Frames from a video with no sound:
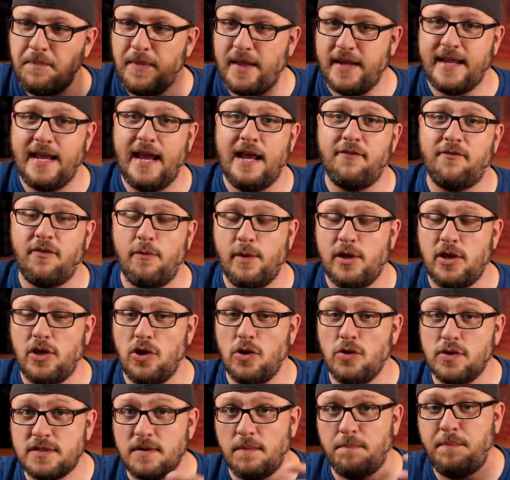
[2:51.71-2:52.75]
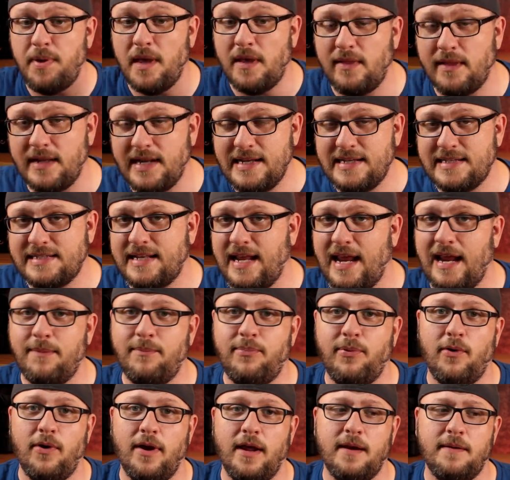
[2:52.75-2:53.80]
Again, from a usability
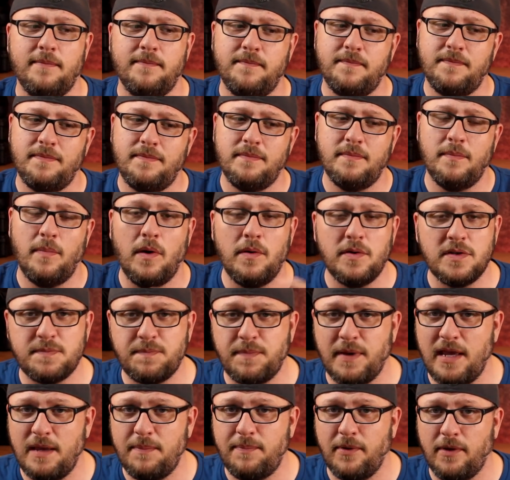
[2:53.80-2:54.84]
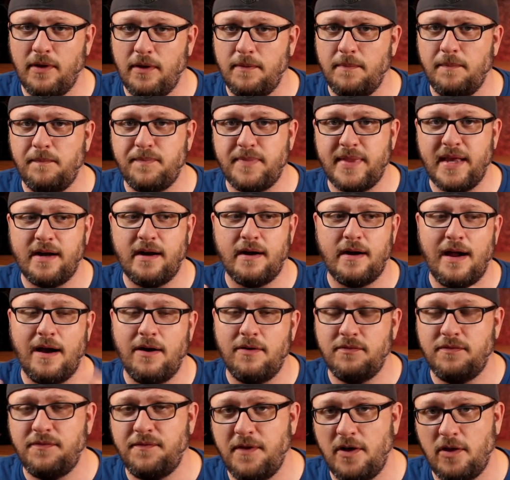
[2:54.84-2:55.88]
standpoint, most people that are
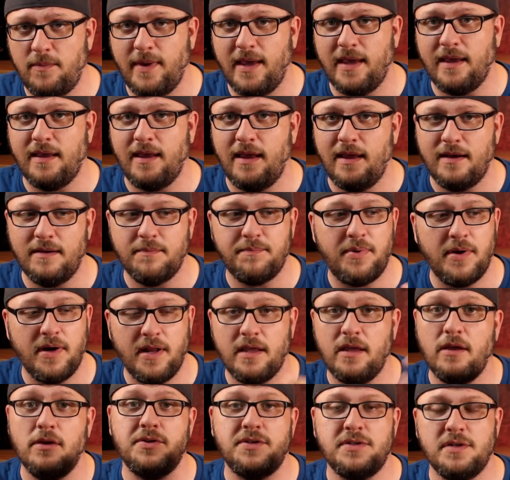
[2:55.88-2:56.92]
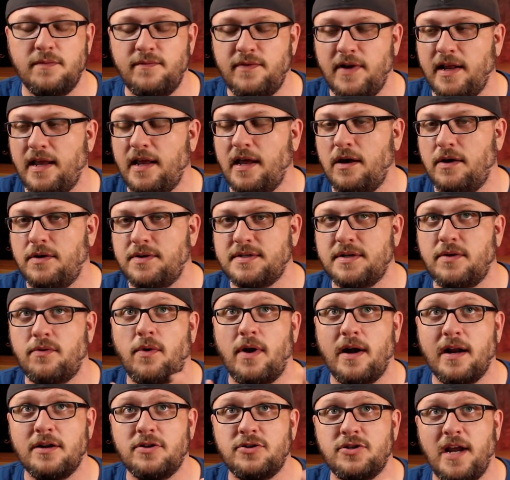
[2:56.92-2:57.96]
out filming and putting YouTube videos and
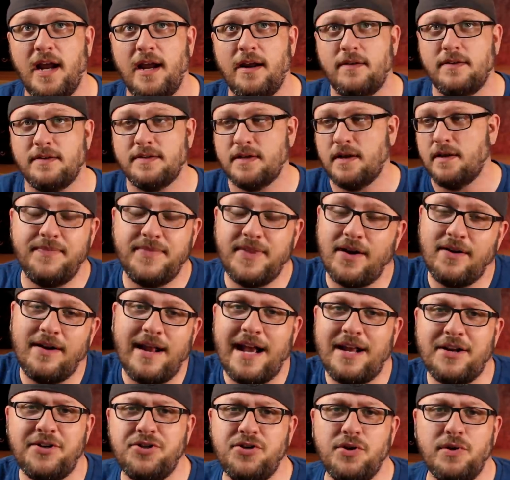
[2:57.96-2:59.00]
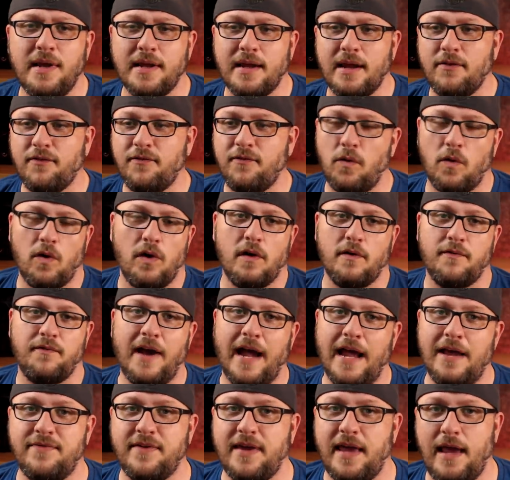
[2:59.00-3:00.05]
running channels, they're not shooting in 4 or
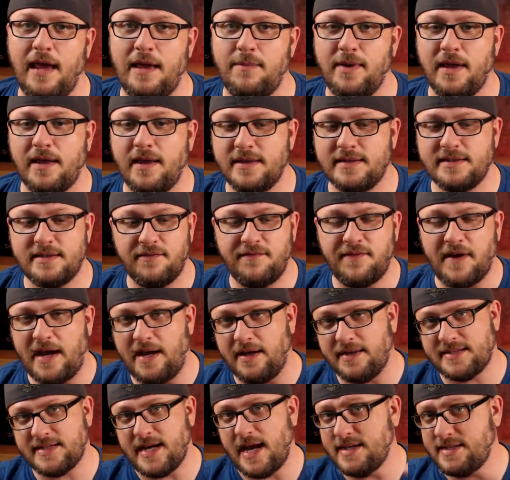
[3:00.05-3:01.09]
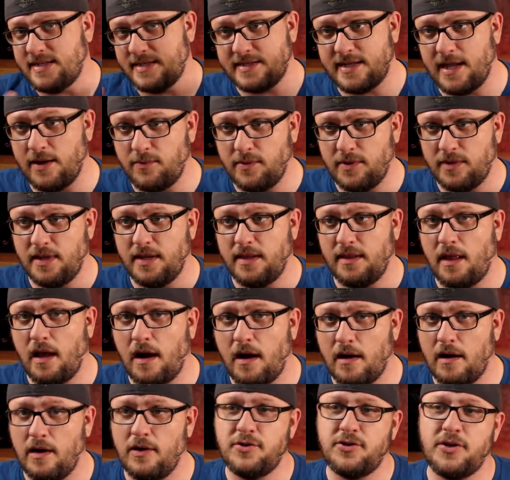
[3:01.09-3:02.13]
5K because the file sizes get really
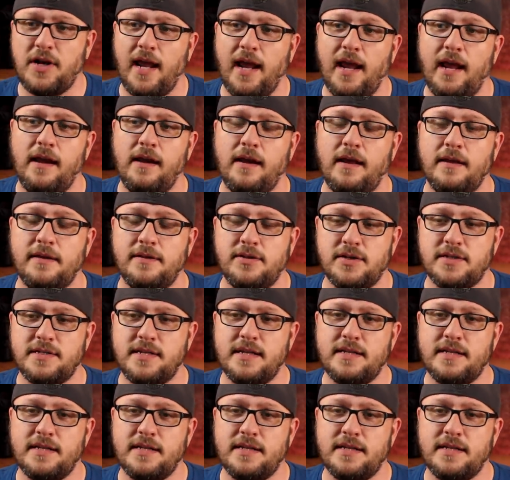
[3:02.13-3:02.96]
large and it just